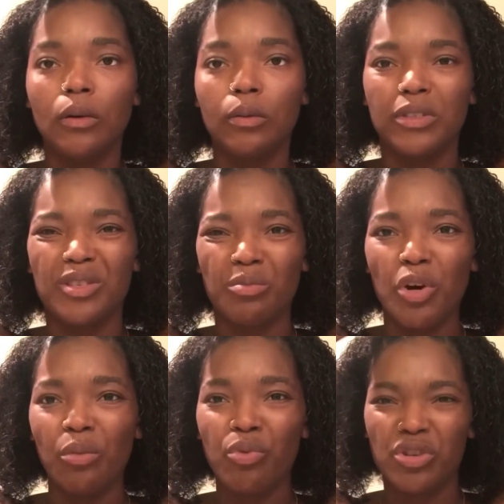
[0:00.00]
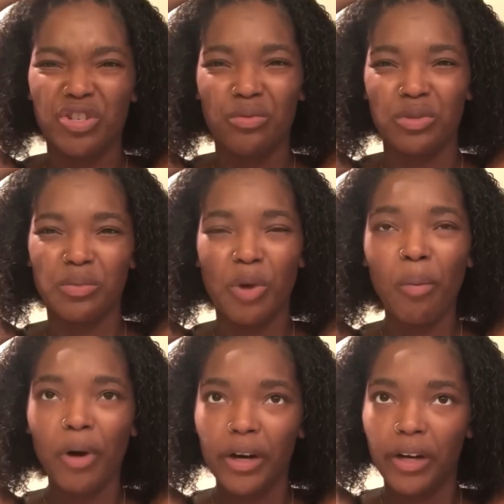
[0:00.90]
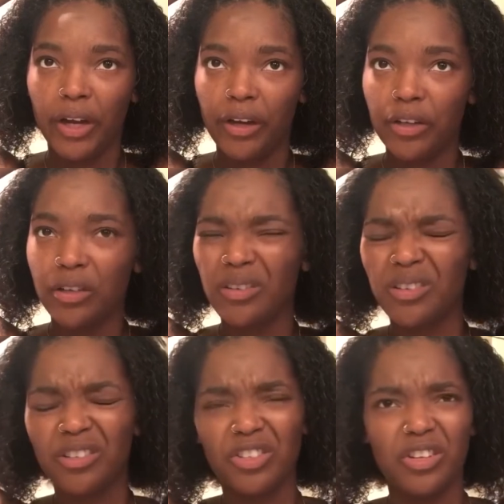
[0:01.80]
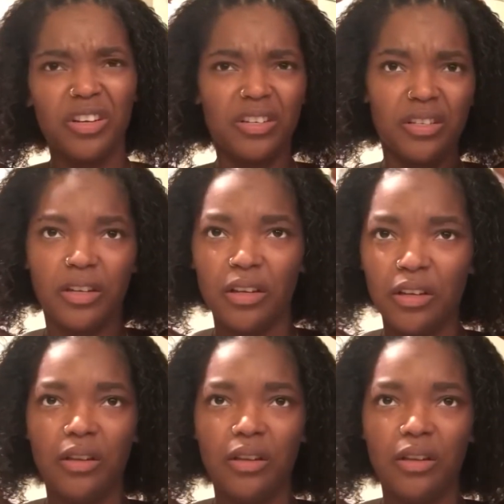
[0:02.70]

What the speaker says: with small part hair, should I say.